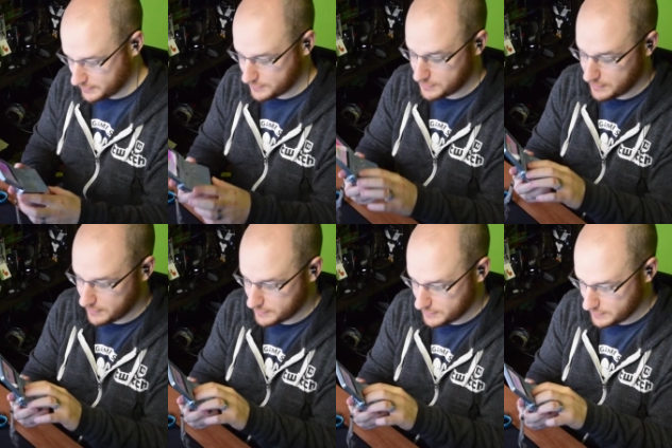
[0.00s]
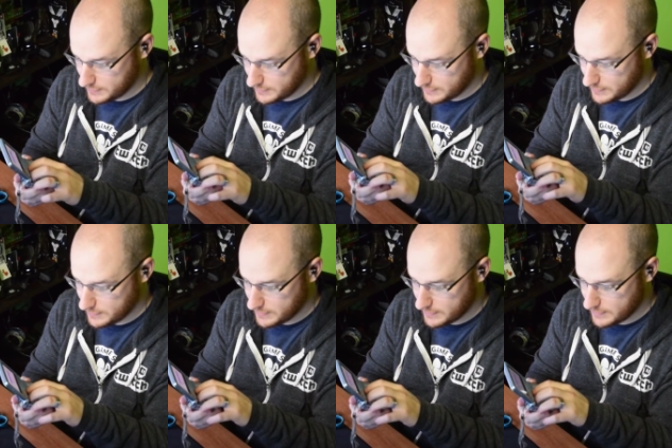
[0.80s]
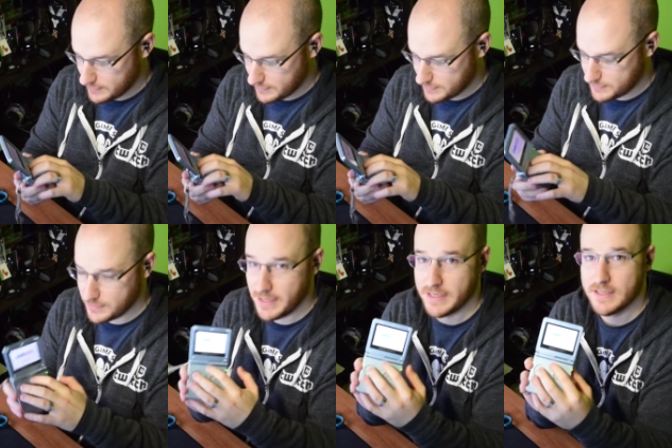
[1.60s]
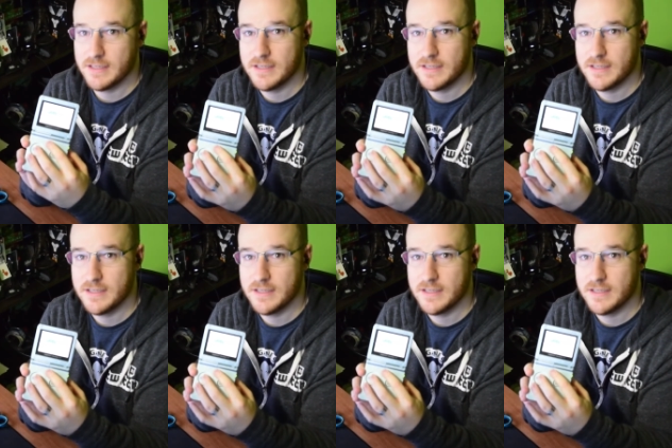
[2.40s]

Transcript: it's charged. So, like,